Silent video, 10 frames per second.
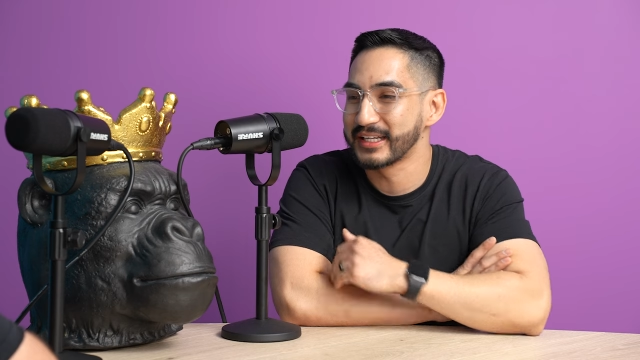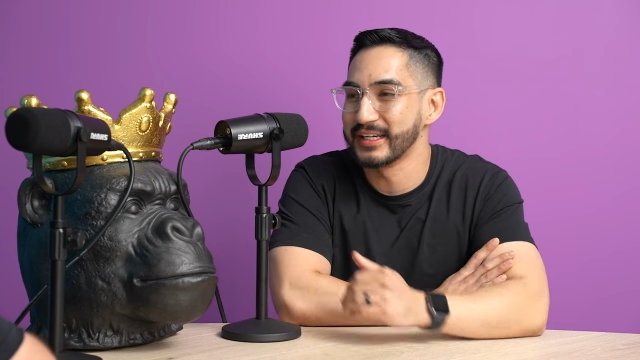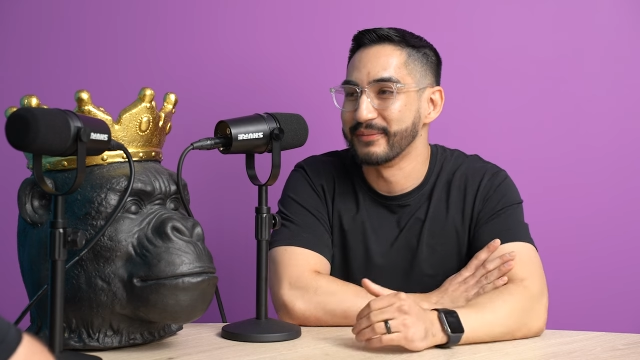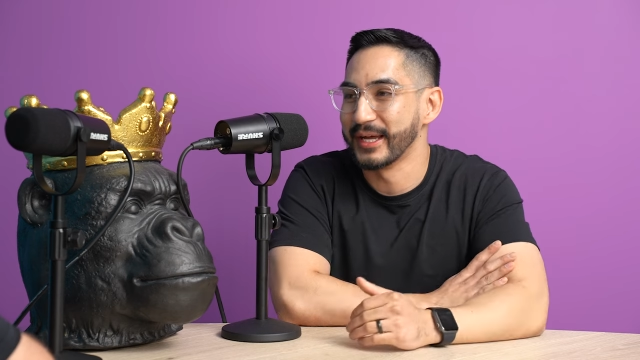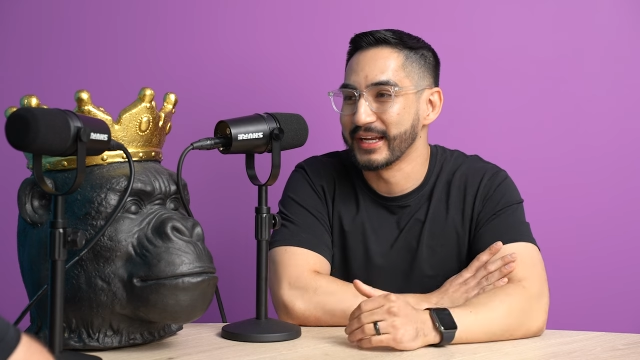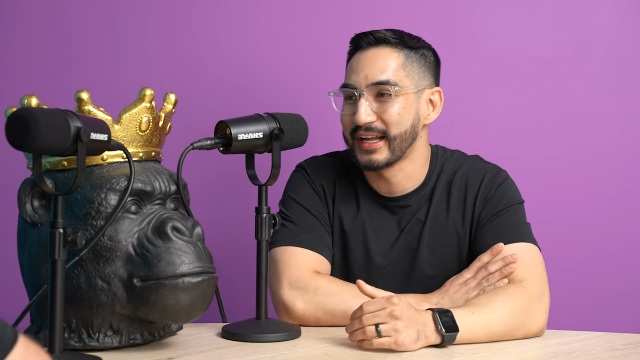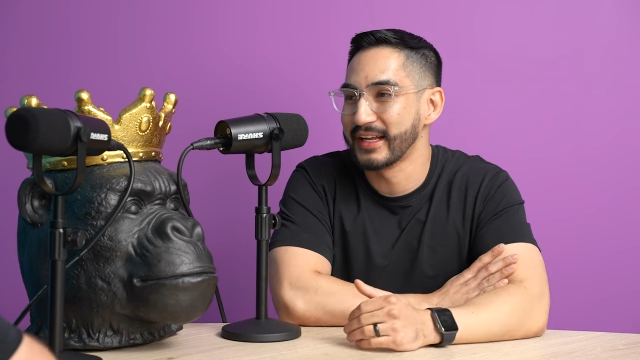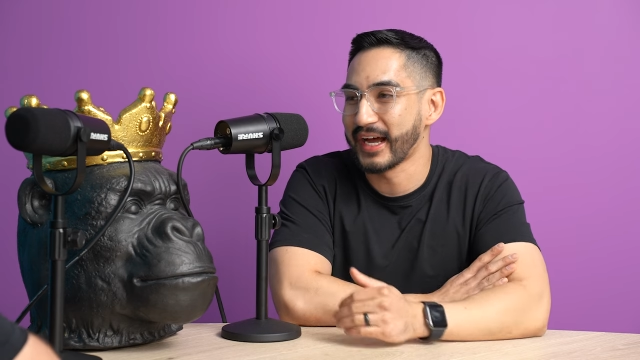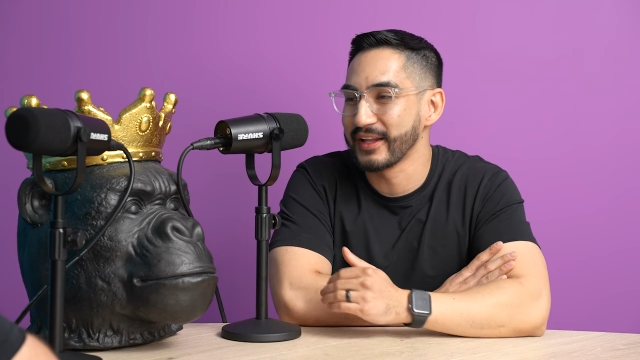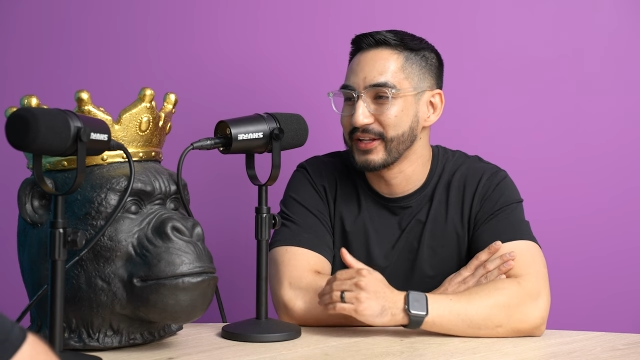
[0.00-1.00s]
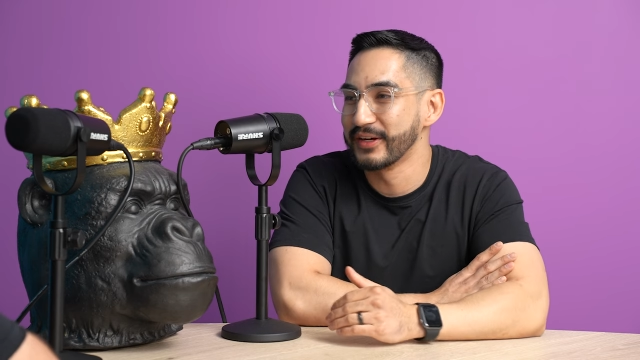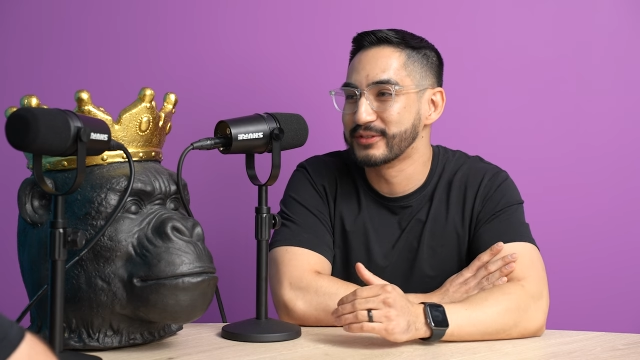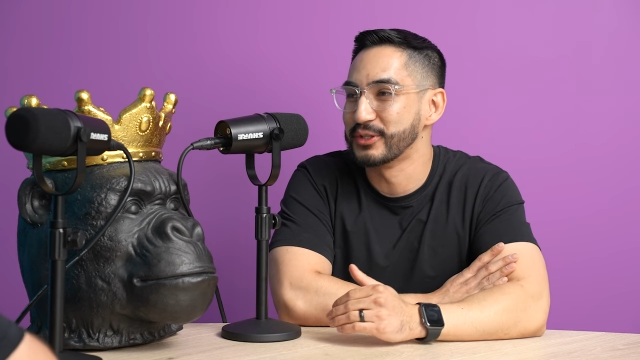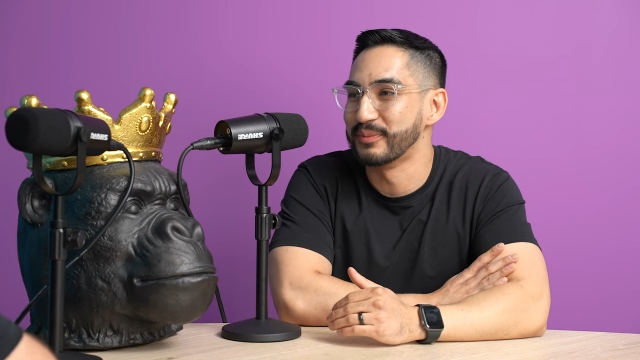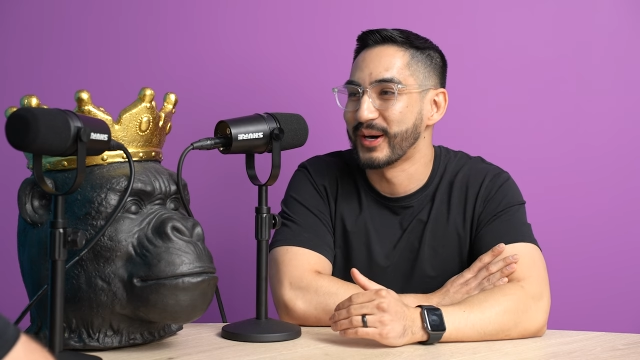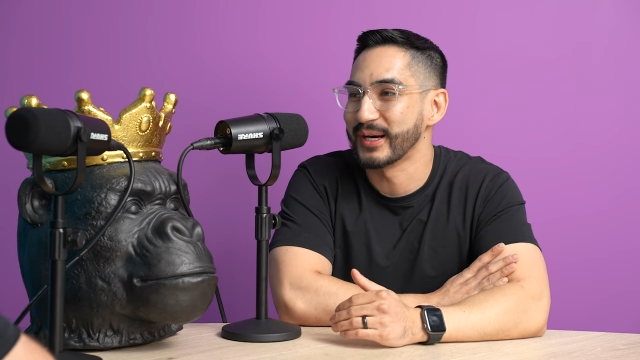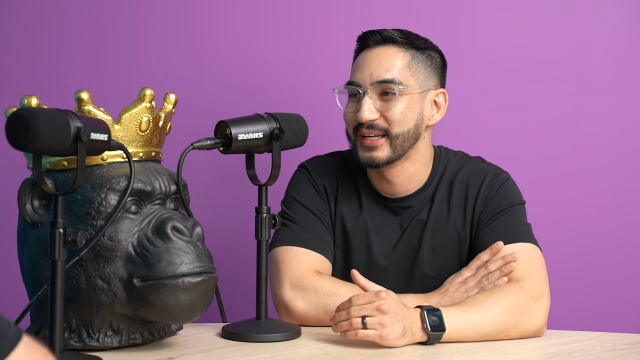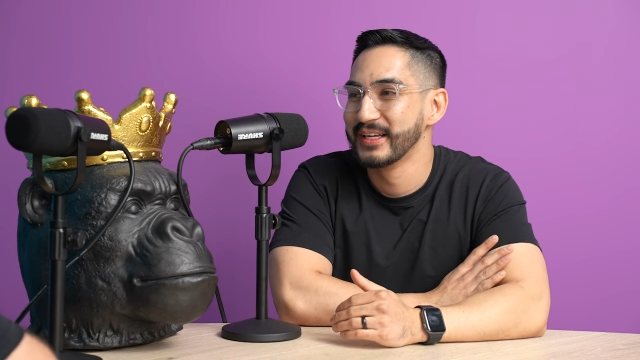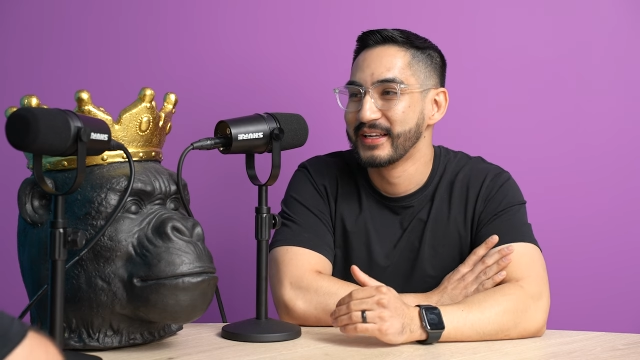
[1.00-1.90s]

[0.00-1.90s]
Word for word: kid, man, and I love Tupac.